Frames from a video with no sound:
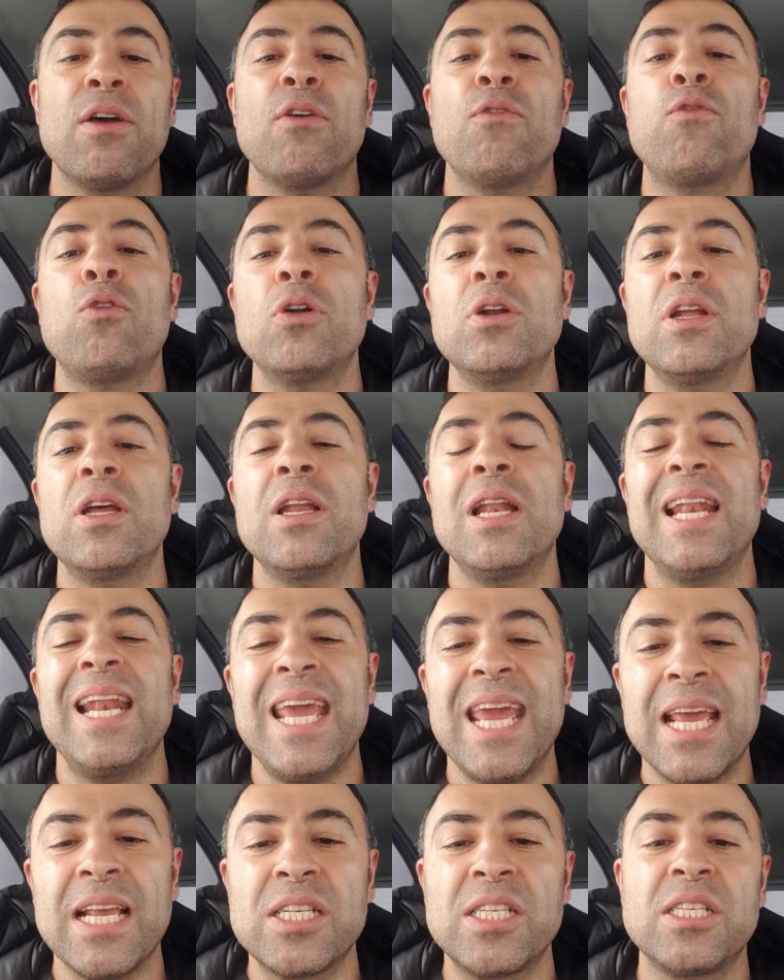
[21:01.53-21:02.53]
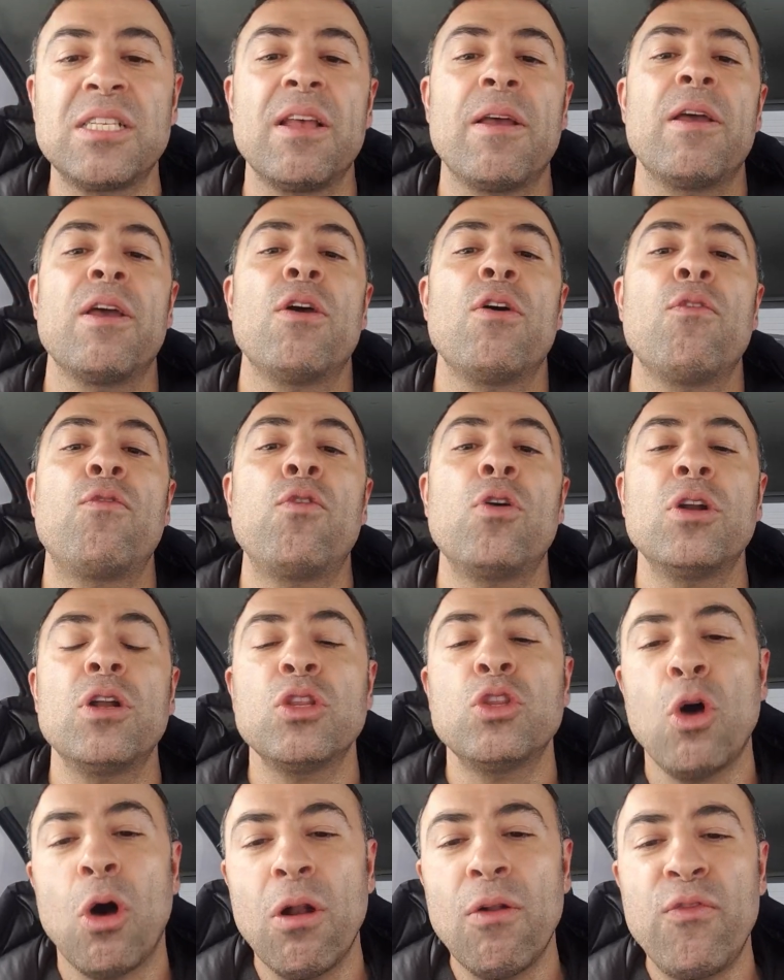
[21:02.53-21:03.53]
for the Lynx, for the
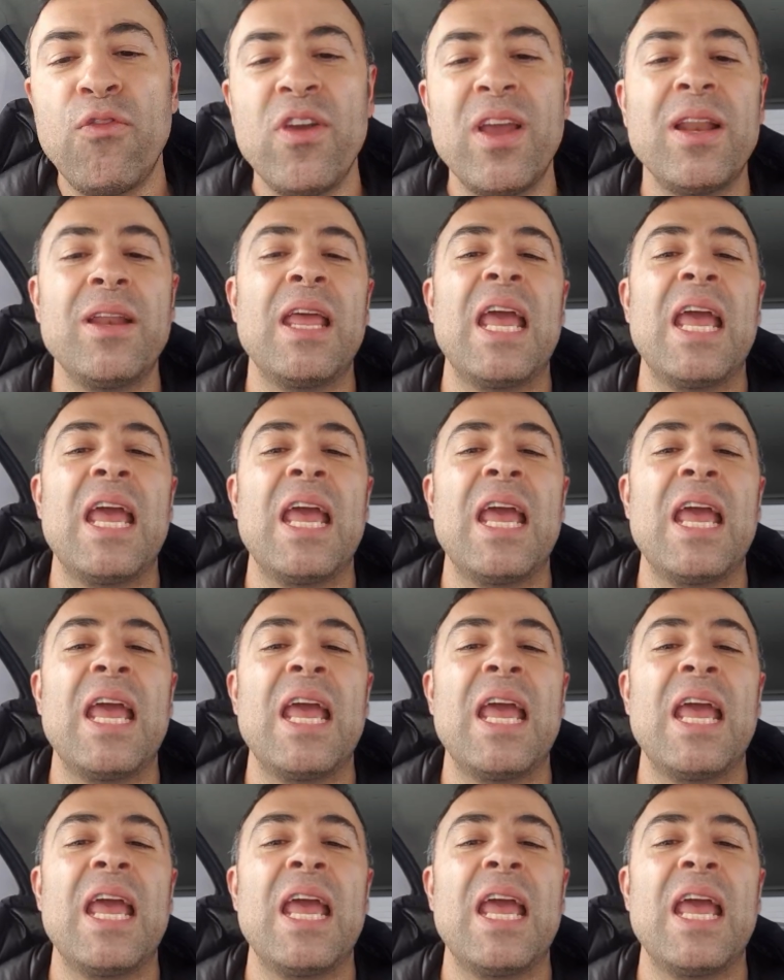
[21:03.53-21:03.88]
Dolphin,